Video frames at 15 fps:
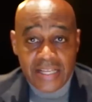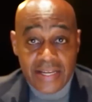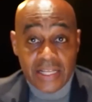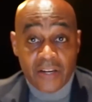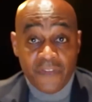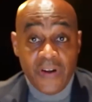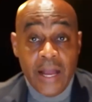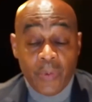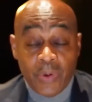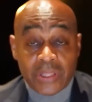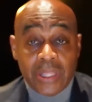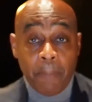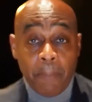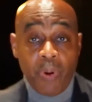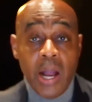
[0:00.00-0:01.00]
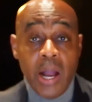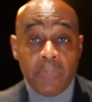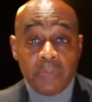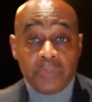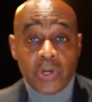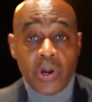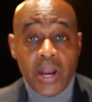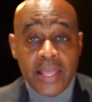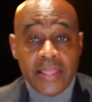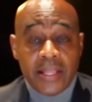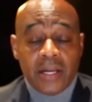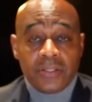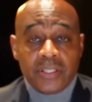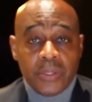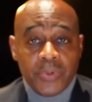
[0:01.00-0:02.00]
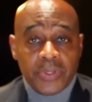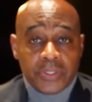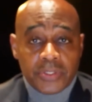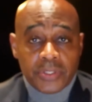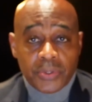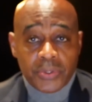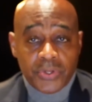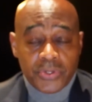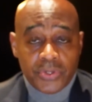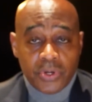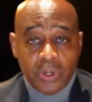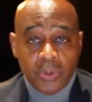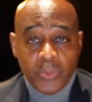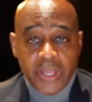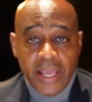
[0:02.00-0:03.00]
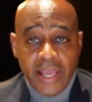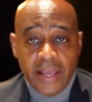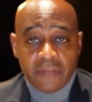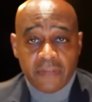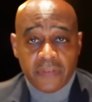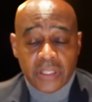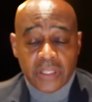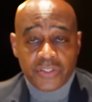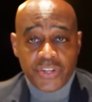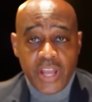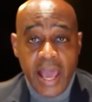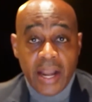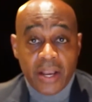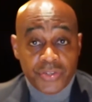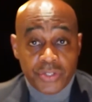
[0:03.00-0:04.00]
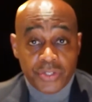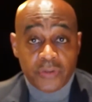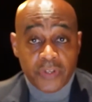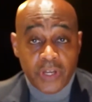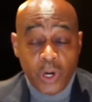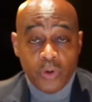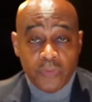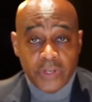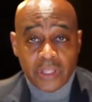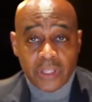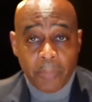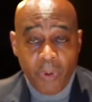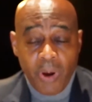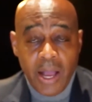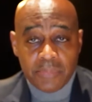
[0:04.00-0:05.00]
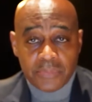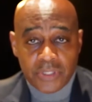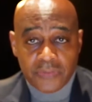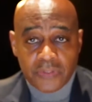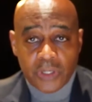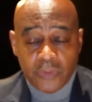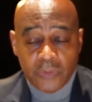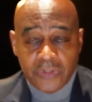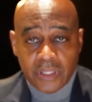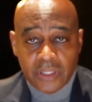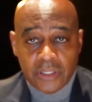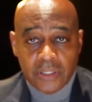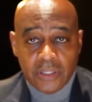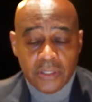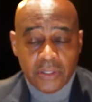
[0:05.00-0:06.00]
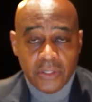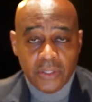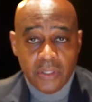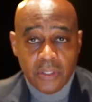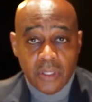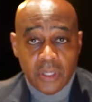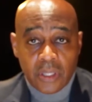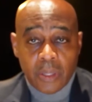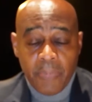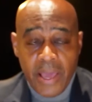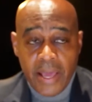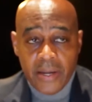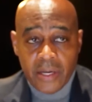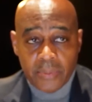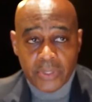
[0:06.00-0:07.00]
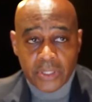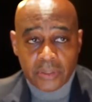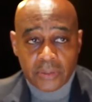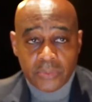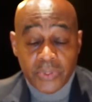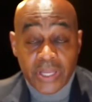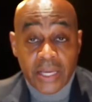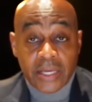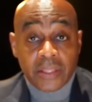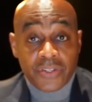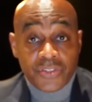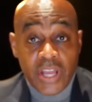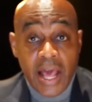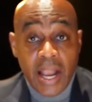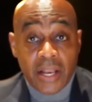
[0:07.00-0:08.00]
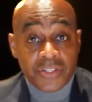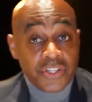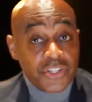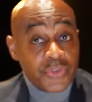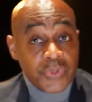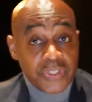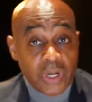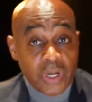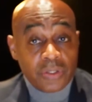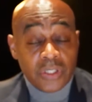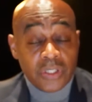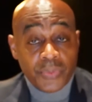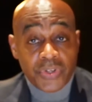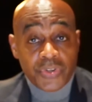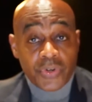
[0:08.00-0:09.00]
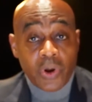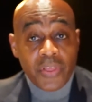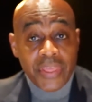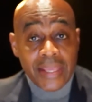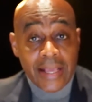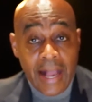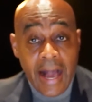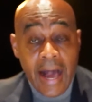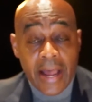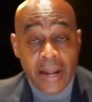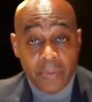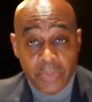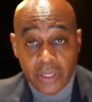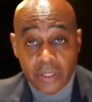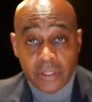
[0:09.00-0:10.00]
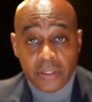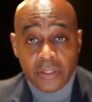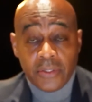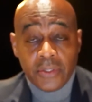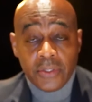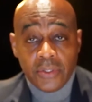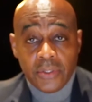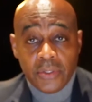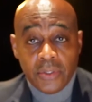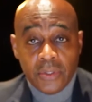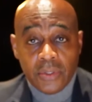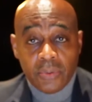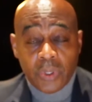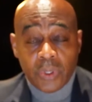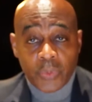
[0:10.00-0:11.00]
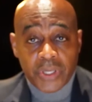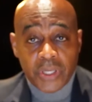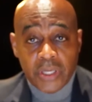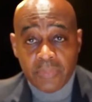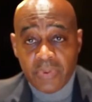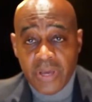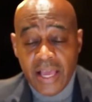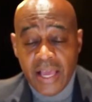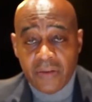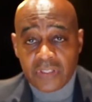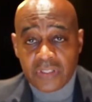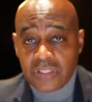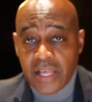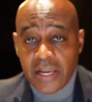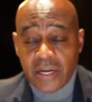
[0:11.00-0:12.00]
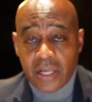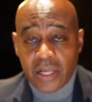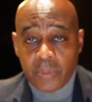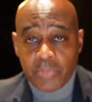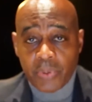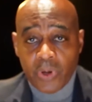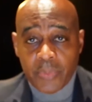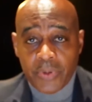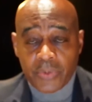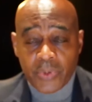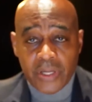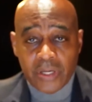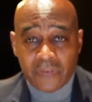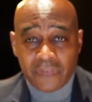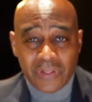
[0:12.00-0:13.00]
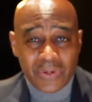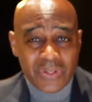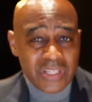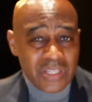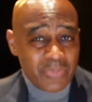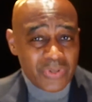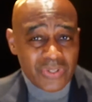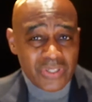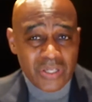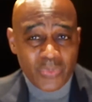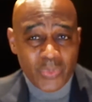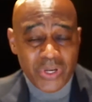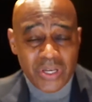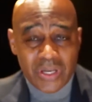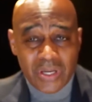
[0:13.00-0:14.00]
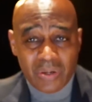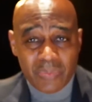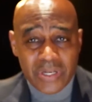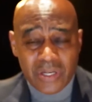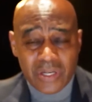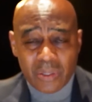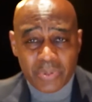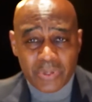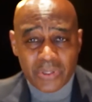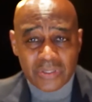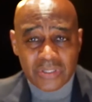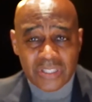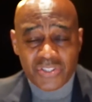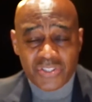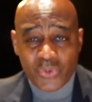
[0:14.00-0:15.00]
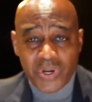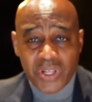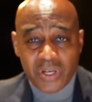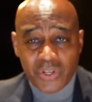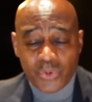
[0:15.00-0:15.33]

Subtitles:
identify what the problems are, and then I'll tell you what the solutions are. We have the challenges of COVID, the problems of COVID, the pandemic. We got the challenges, result of which are the economy. where we have a stated unemployment rate of 13%. When you go to many of the boroughs, that's 20 to